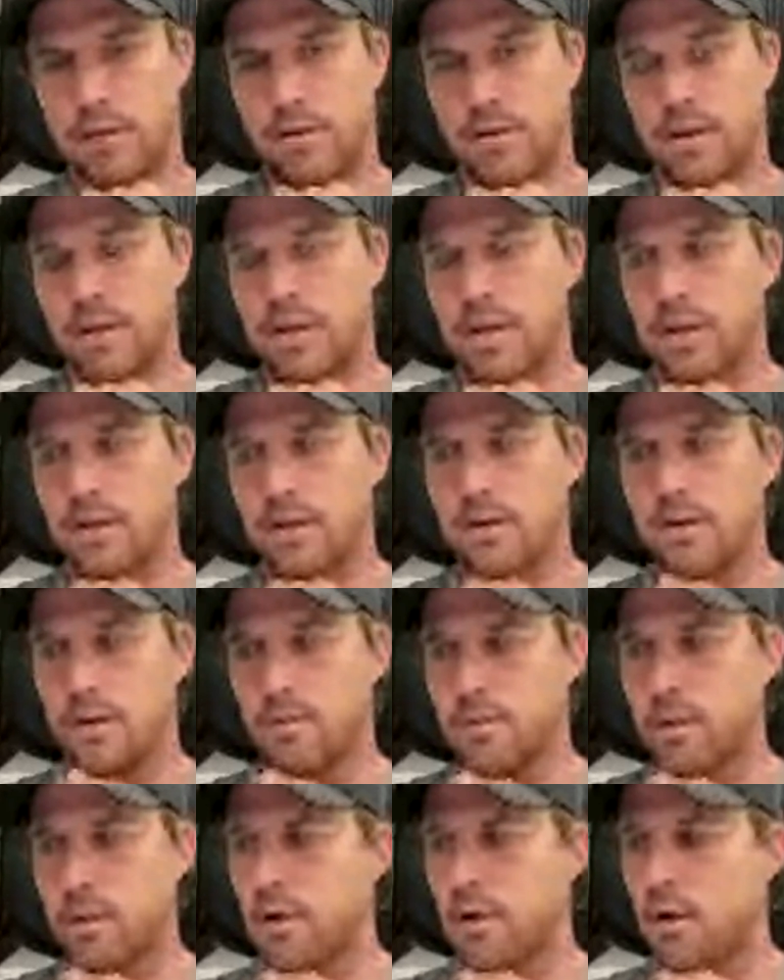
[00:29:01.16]
thinking,
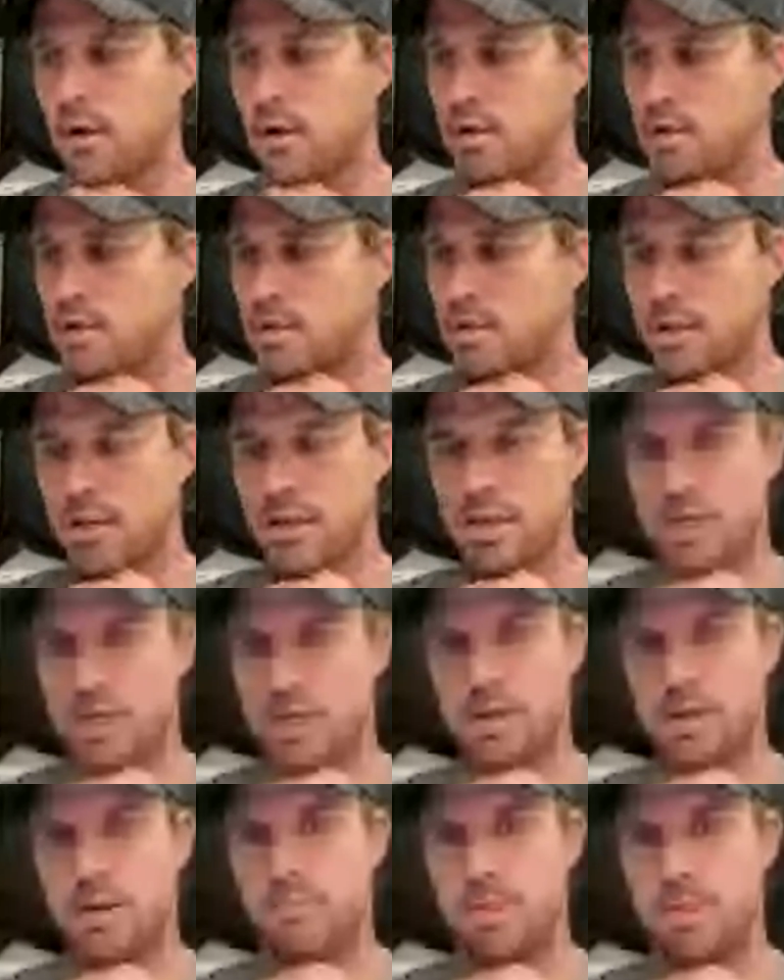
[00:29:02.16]
"Oh my God, is this
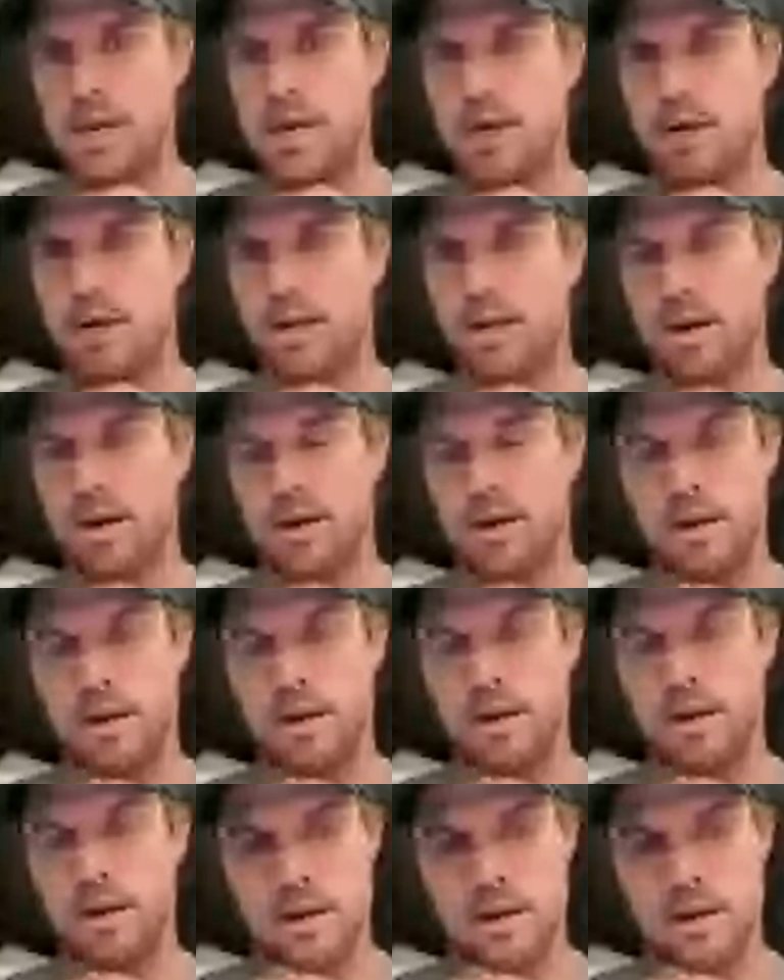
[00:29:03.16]
actually me?" And I
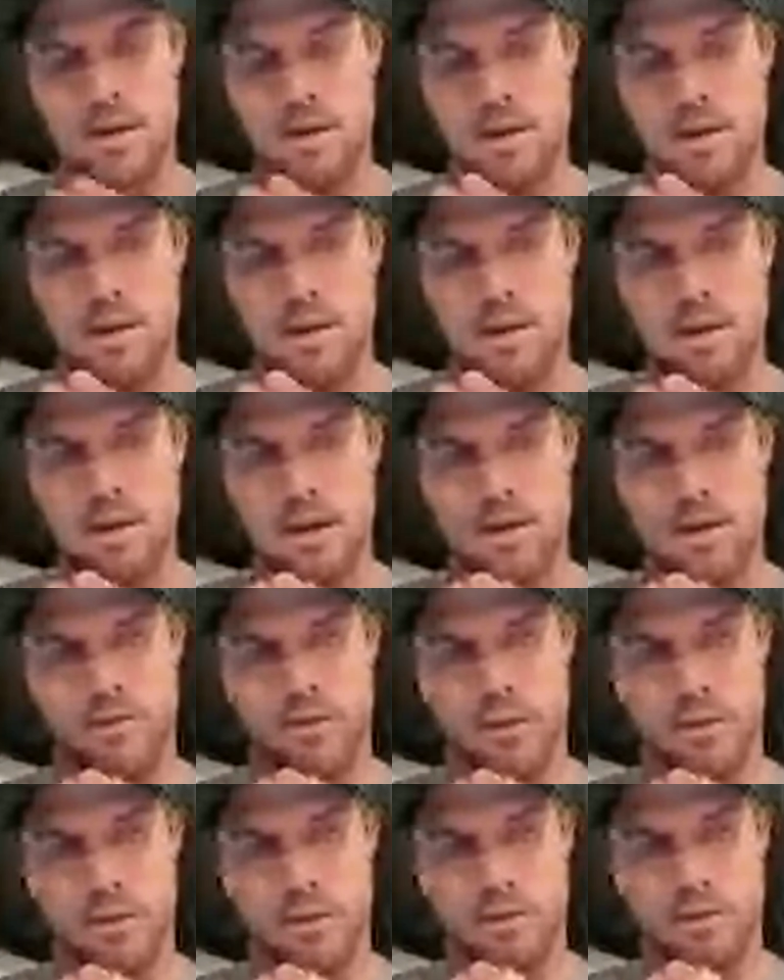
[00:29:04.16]

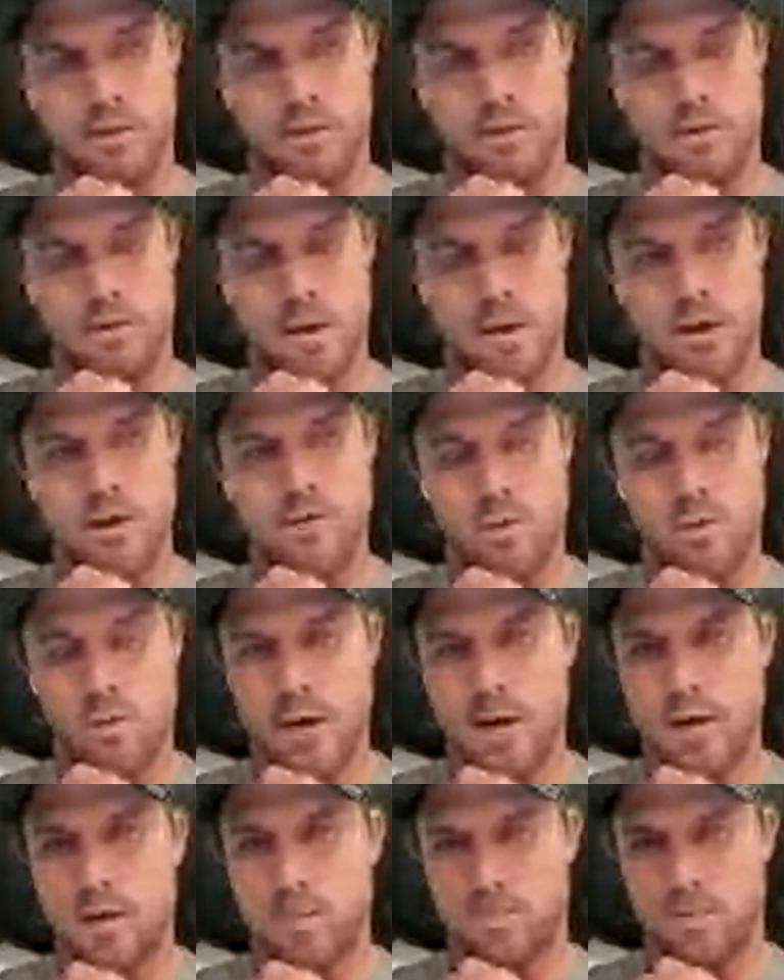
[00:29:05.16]
felt quite
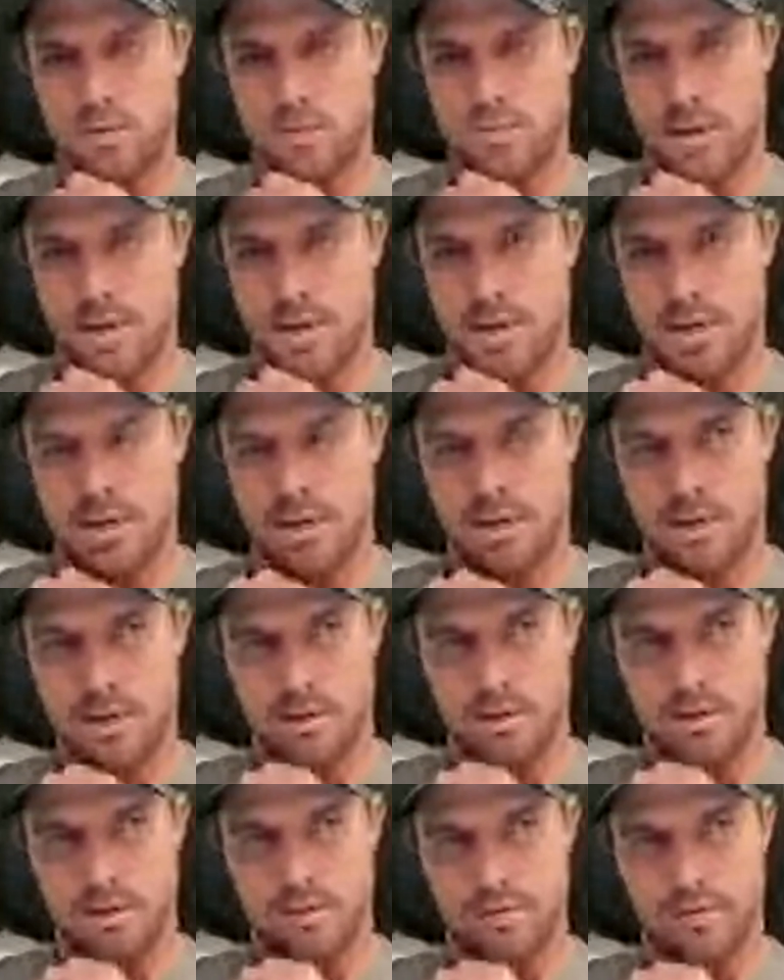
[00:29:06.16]
overwhelmed by
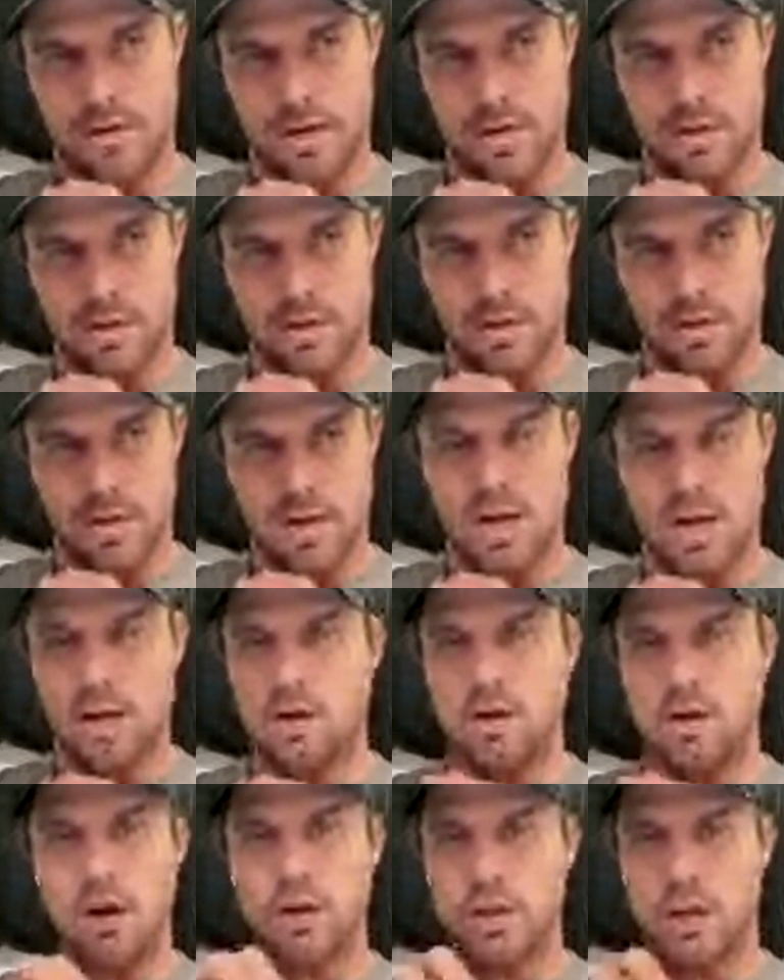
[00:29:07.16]
the fact that I kind of
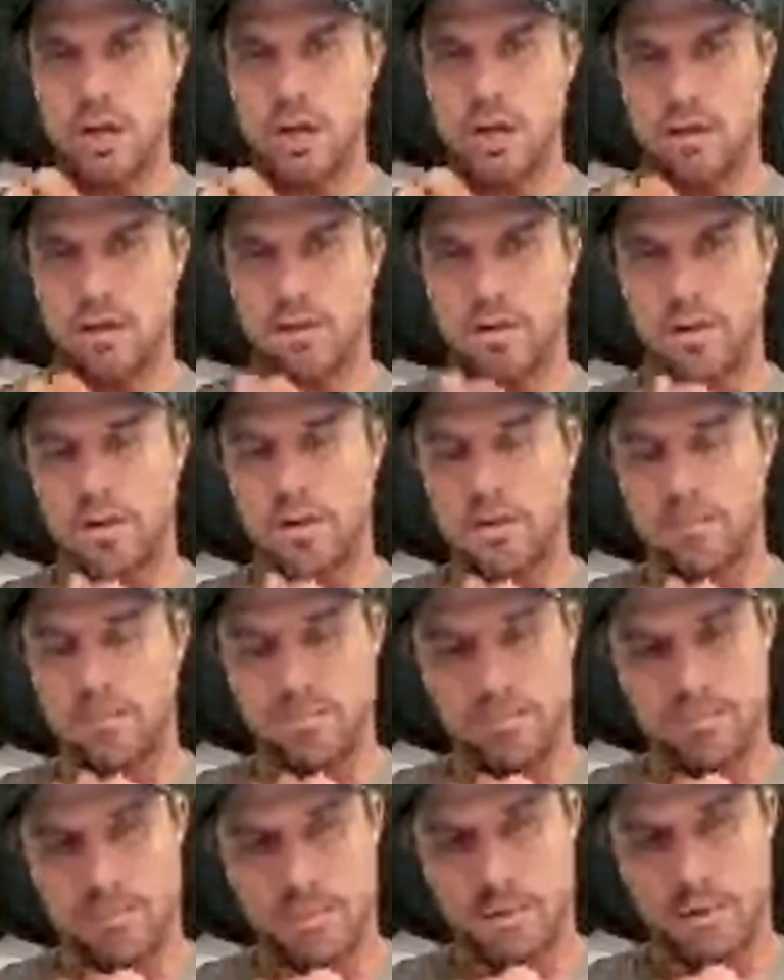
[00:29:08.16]
got here. Now,
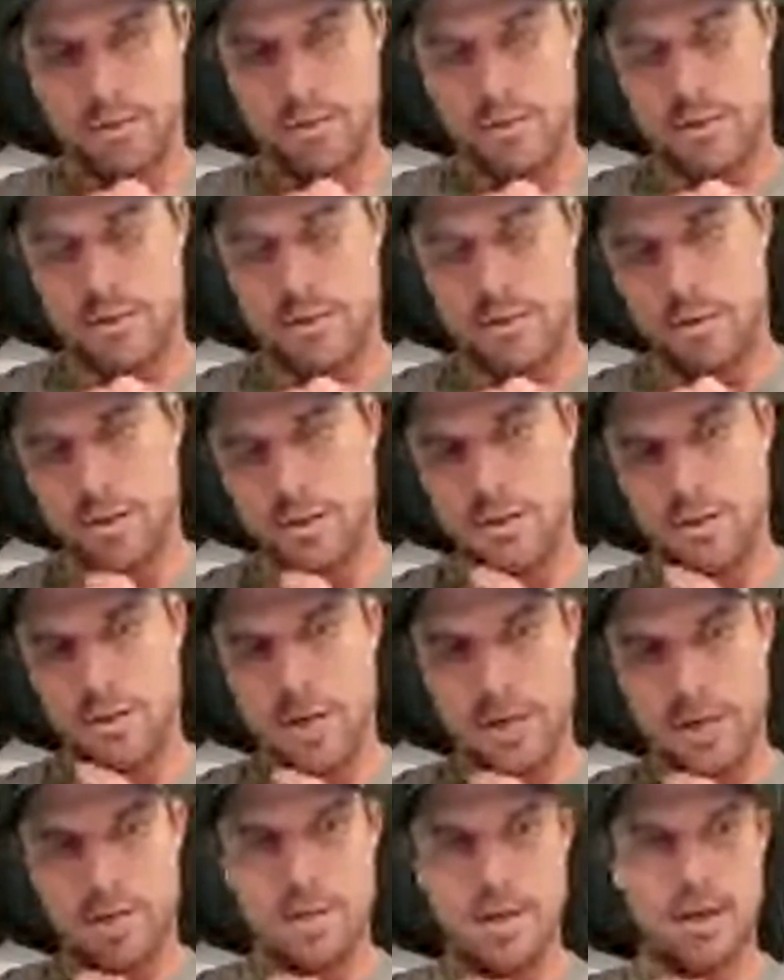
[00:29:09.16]
obviously, once you
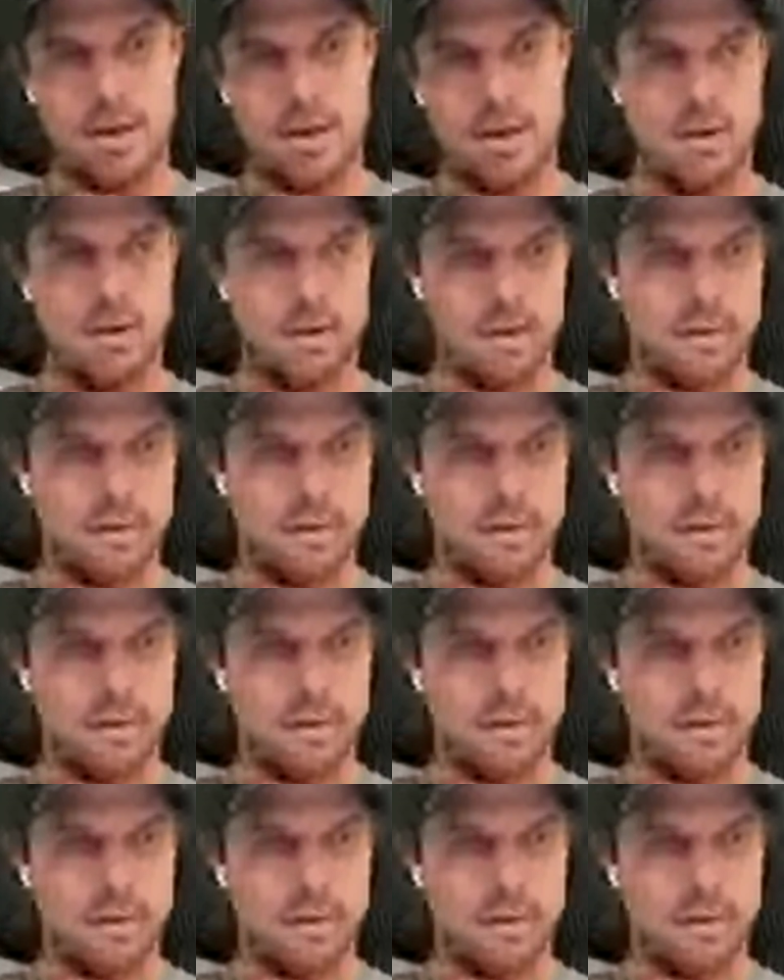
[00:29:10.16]
get there,